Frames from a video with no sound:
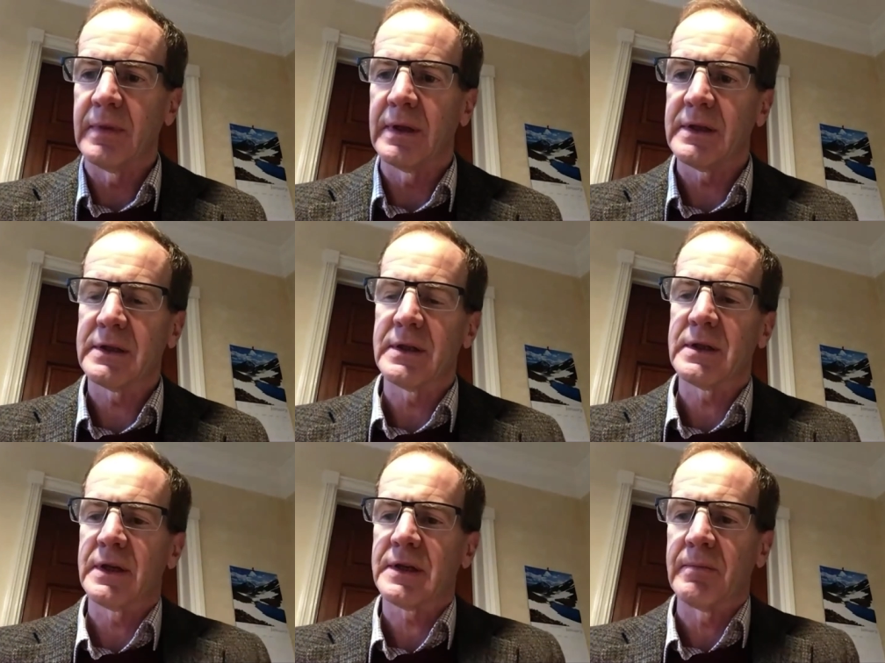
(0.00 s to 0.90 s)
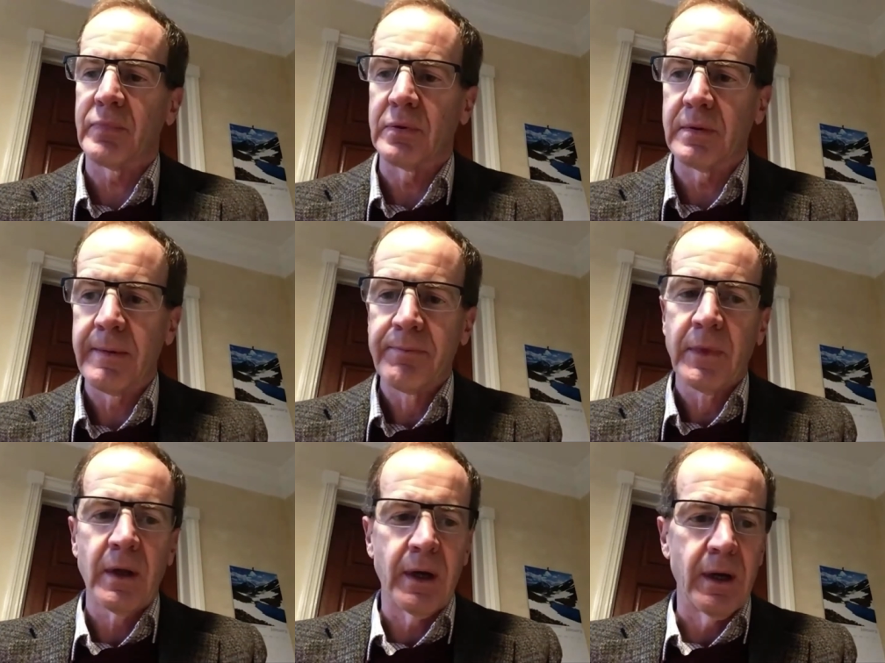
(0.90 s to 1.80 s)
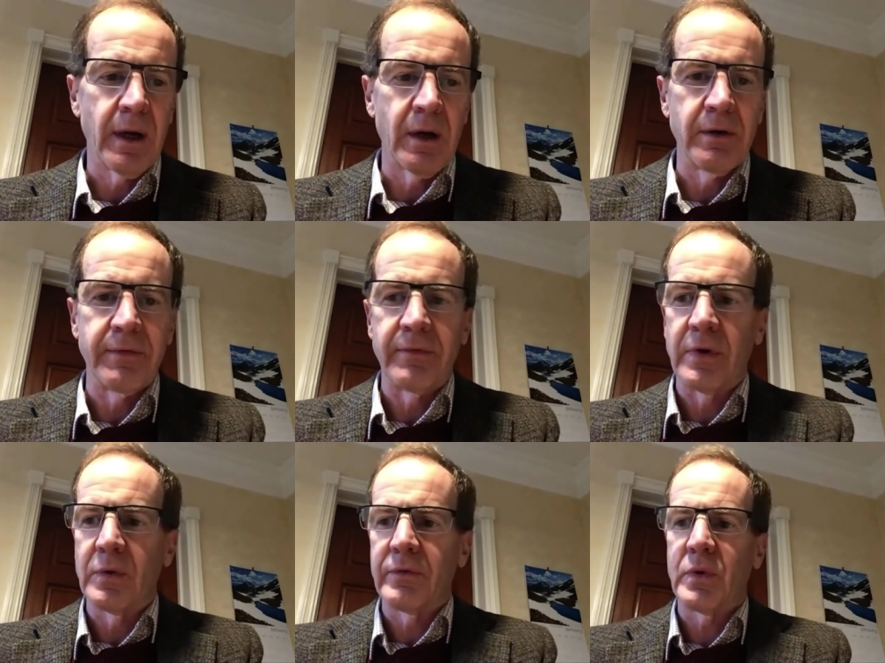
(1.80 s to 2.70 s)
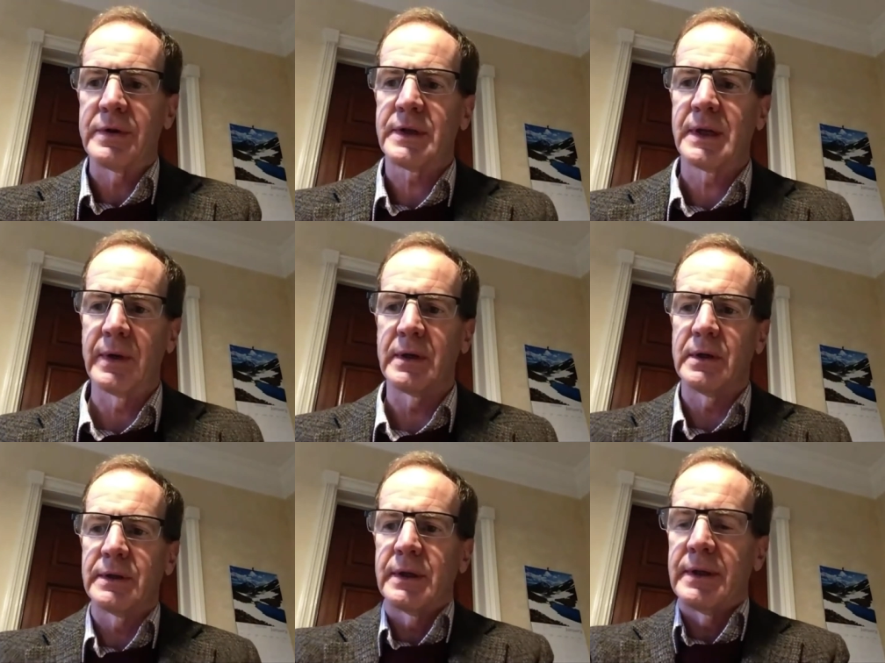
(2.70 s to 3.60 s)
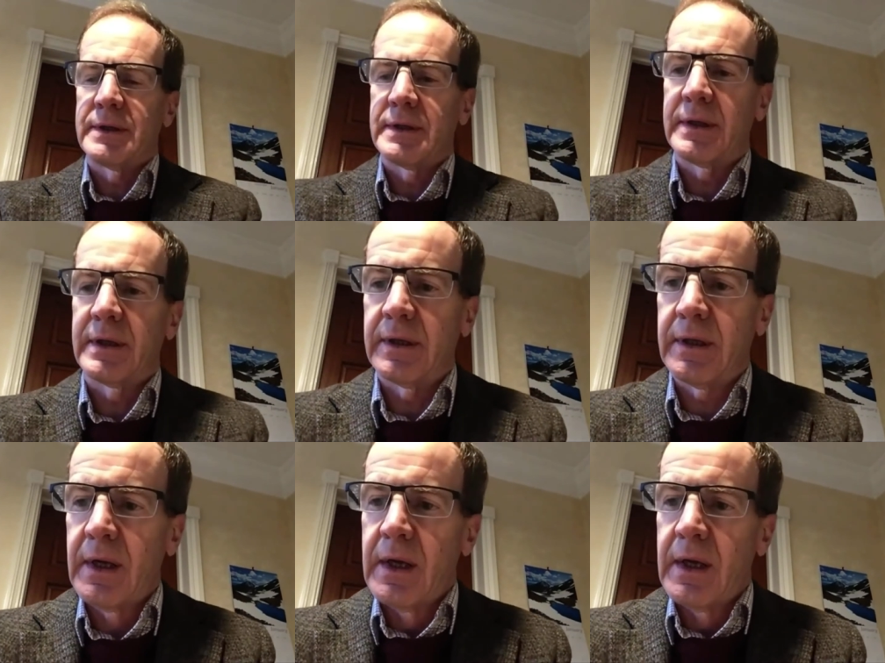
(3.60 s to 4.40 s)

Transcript: And it's just a simple uh, overview of what's going on under the